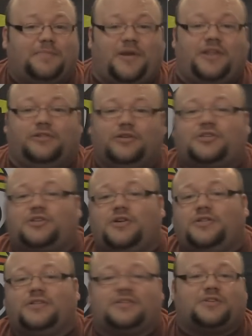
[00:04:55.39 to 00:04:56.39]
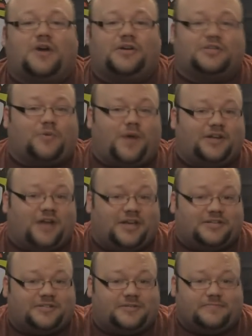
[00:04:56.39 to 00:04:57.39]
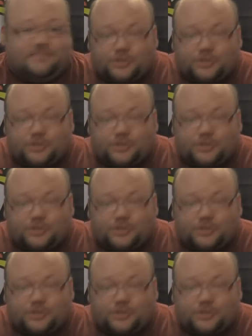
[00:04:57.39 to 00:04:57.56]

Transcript: but it looks good and the song is quite nice.